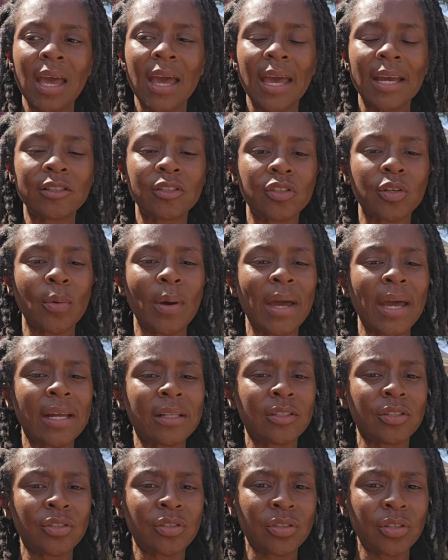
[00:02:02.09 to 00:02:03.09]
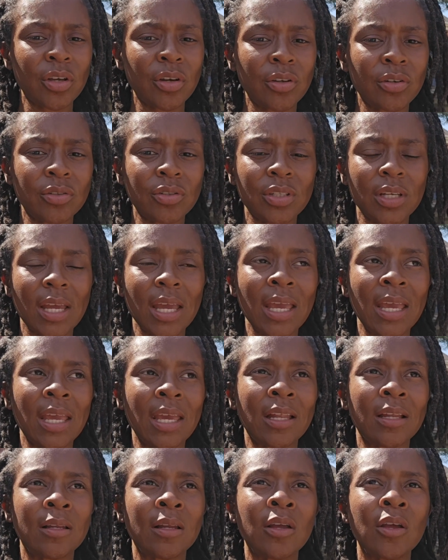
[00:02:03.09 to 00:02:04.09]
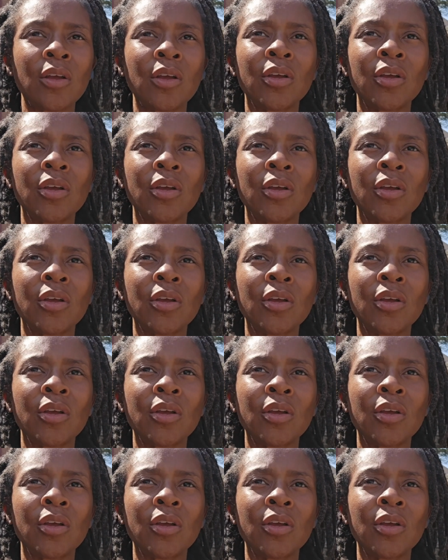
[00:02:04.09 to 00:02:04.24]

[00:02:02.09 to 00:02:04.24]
And so I had to search. And